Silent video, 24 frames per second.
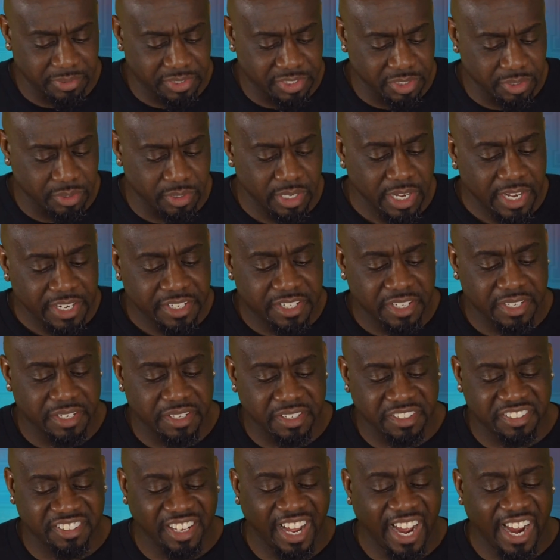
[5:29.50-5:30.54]
two, to
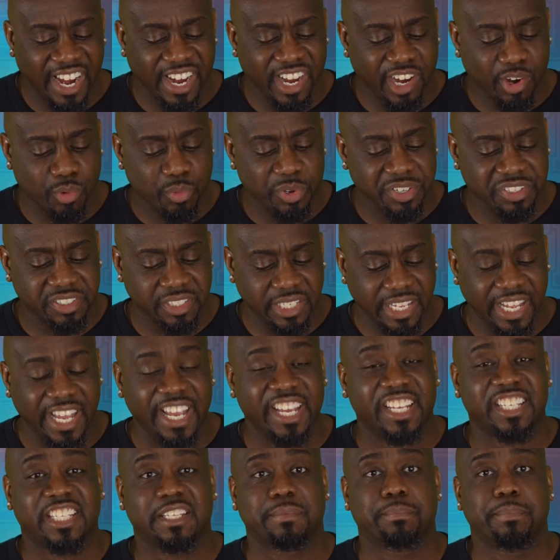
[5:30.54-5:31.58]
desire with
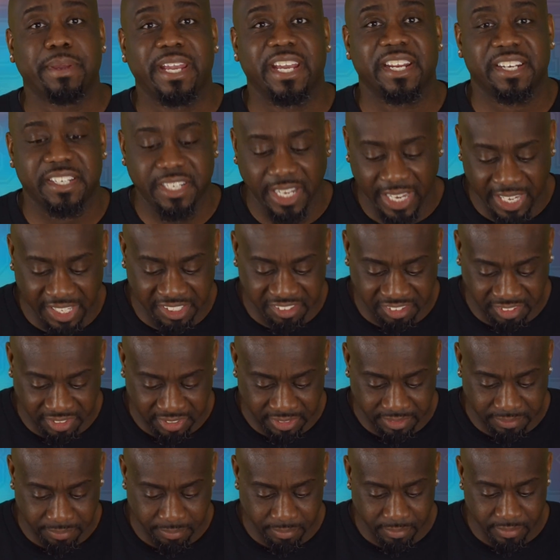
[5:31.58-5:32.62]

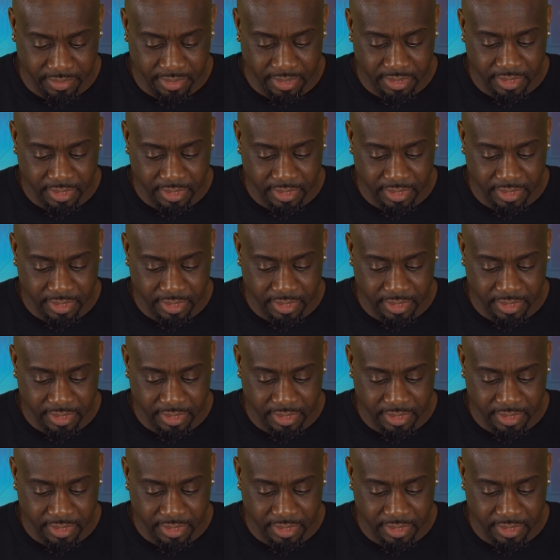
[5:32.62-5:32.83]
expectation